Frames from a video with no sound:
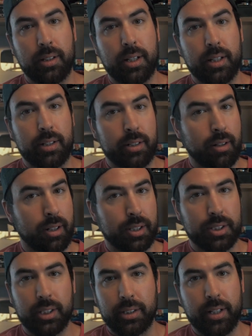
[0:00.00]
and it
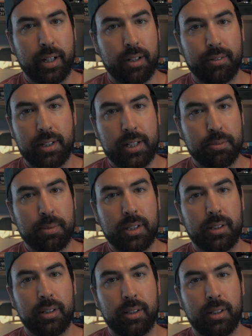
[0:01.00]
honestly terrifies me.